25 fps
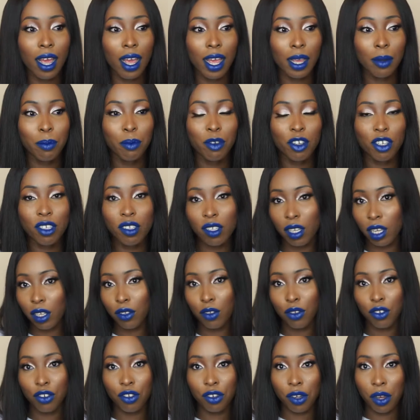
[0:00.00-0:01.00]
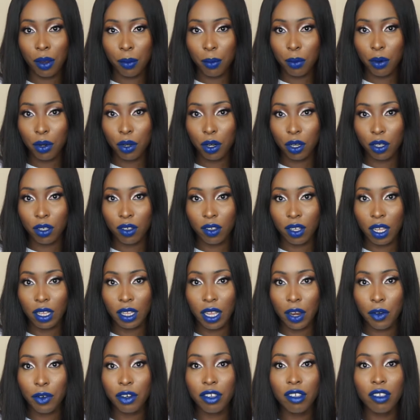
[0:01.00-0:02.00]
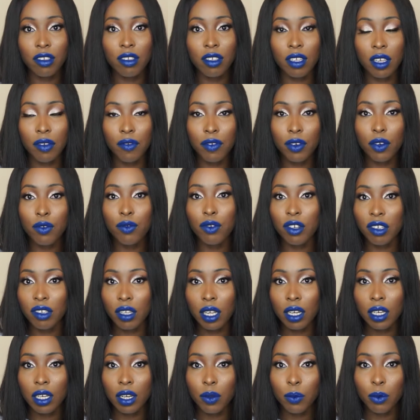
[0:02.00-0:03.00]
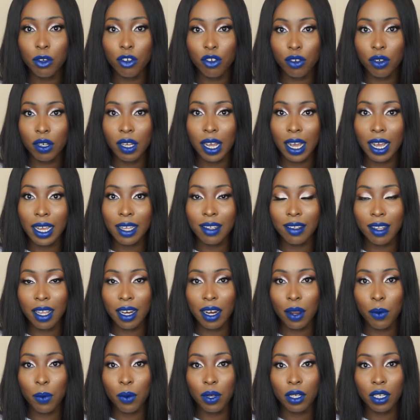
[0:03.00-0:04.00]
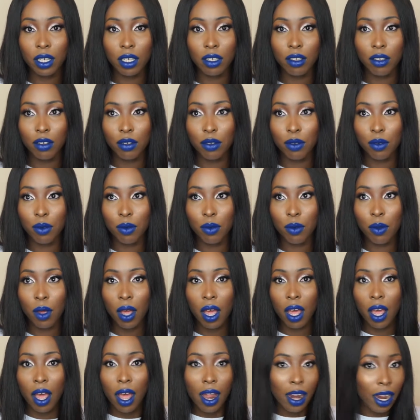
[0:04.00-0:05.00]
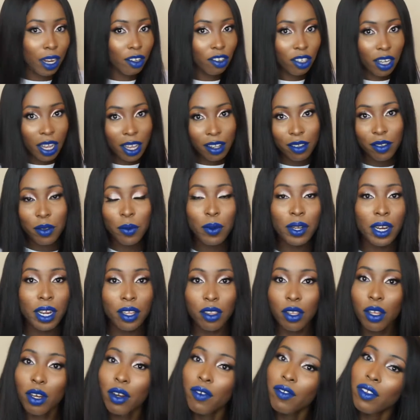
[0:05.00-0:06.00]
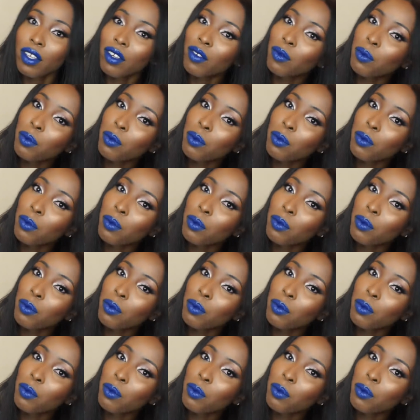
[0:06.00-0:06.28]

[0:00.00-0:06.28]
I am just here to share a product that I received recently with you guys and I wanted to let you guys know what I thought of this